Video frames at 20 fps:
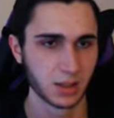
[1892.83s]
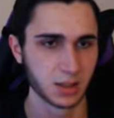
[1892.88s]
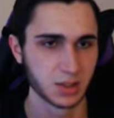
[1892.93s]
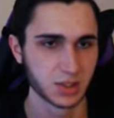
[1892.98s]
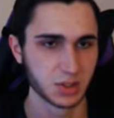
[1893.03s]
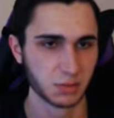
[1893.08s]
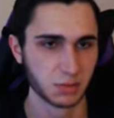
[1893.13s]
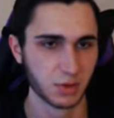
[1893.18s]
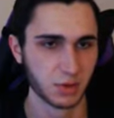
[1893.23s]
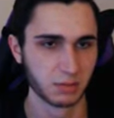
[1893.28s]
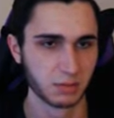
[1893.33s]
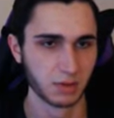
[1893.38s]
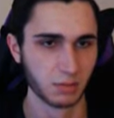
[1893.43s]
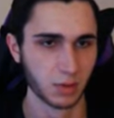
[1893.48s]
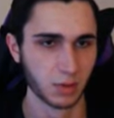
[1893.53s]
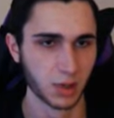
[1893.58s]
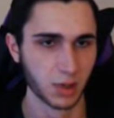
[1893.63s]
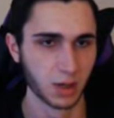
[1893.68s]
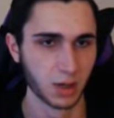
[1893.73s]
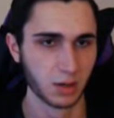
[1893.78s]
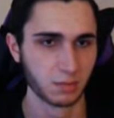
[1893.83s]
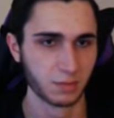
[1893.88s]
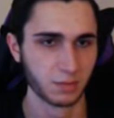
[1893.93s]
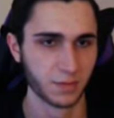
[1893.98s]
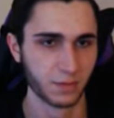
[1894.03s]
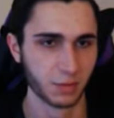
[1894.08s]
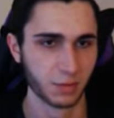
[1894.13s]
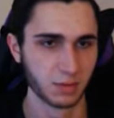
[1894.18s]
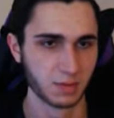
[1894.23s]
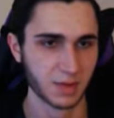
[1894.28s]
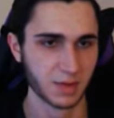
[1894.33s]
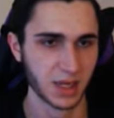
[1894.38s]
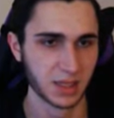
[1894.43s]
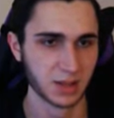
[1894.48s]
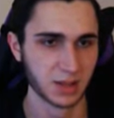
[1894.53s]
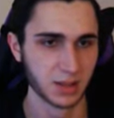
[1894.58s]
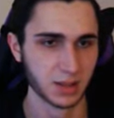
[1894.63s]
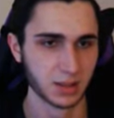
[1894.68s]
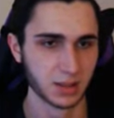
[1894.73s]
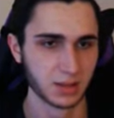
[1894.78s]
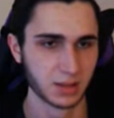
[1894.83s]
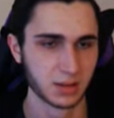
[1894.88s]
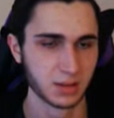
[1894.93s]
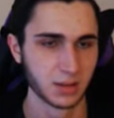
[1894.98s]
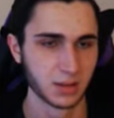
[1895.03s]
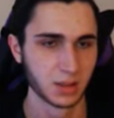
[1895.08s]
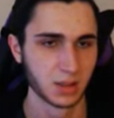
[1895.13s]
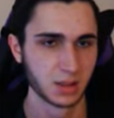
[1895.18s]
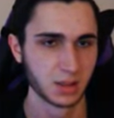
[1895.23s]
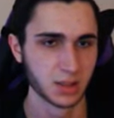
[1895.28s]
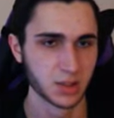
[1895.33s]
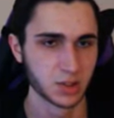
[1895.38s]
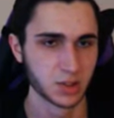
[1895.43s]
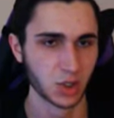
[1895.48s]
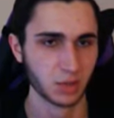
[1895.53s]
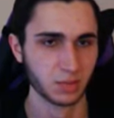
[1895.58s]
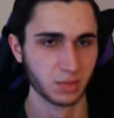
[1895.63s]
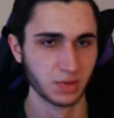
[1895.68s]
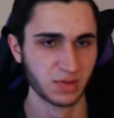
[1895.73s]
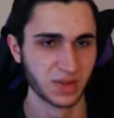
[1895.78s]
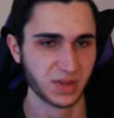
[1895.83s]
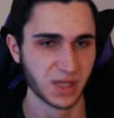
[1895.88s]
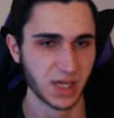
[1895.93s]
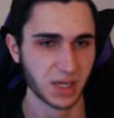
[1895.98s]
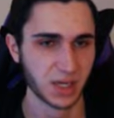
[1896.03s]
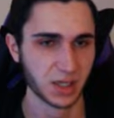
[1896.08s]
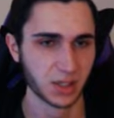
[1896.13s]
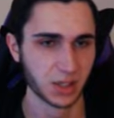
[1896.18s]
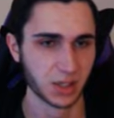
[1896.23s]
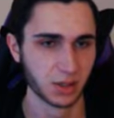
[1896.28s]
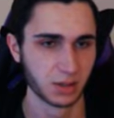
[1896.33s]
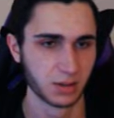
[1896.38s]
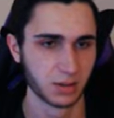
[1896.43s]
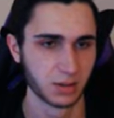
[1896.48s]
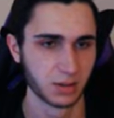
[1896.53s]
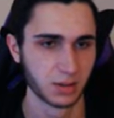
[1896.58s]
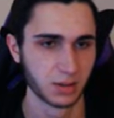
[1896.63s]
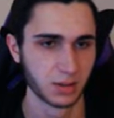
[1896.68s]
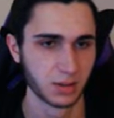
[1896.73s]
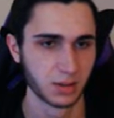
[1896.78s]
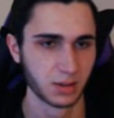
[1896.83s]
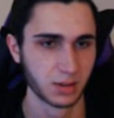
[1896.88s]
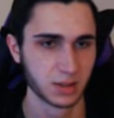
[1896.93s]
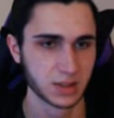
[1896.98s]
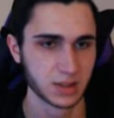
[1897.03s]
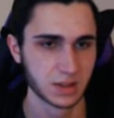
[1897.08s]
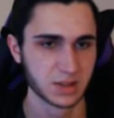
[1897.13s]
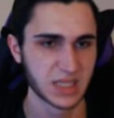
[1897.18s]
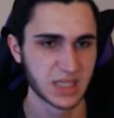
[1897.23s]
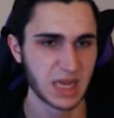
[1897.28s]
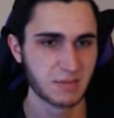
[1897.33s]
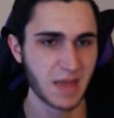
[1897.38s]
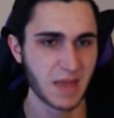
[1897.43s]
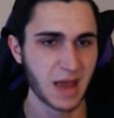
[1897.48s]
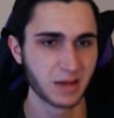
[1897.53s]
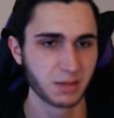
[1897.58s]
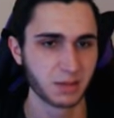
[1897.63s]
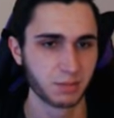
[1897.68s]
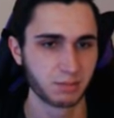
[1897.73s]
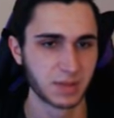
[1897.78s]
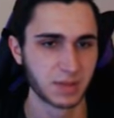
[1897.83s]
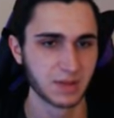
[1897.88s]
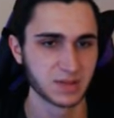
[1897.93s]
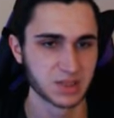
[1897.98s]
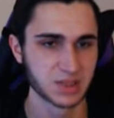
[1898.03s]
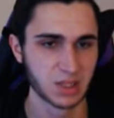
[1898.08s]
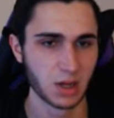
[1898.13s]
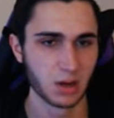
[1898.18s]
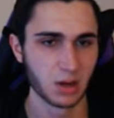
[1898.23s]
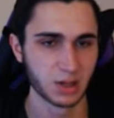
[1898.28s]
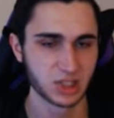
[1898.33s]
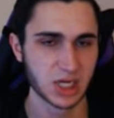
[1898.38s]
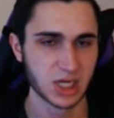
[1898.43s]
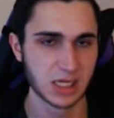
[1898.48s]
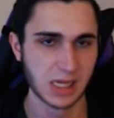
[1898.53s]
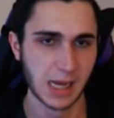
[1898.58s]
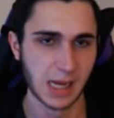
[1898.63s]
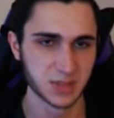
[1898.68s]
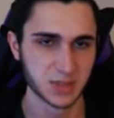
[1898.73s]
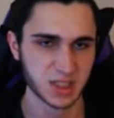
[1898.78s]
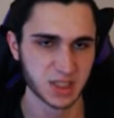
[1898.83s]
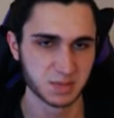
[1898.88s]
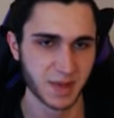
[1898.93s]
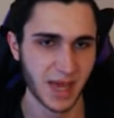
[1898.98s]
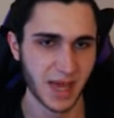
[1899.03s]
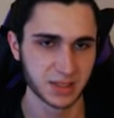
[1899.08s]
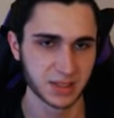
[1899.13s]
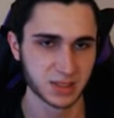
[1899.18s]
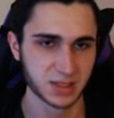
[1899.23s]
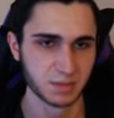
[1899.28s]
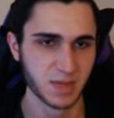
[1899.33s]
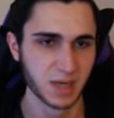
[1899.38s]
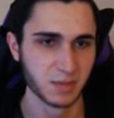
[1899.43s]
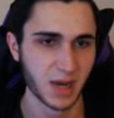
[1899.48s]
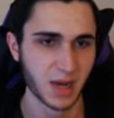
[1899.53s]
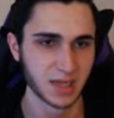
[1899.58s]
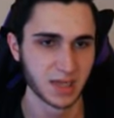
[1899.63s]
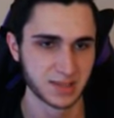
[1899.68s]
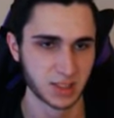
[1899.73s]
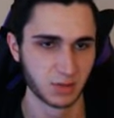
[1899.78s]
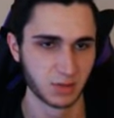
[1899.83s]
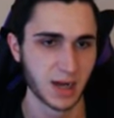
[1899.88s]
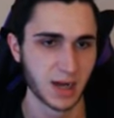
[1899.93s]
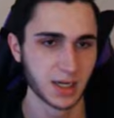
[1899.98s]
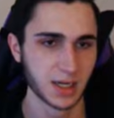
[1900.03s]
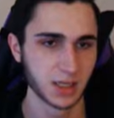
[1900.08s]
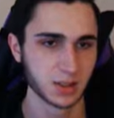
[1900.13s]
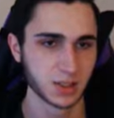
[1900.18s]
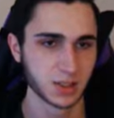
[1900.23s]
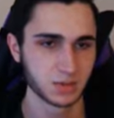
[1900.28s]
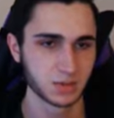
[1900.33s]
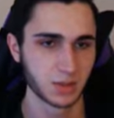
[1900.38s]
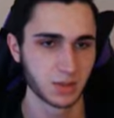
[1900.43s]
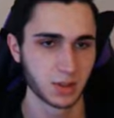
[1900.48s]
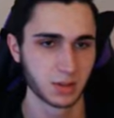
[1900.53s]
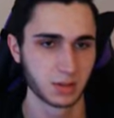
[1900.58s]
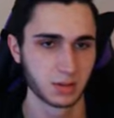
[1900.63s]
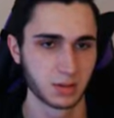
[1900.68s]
to where we were before we paid the toll booth to get in here. So Sand Mountain gives us all our shiny objects back to minimize the grinding in this run.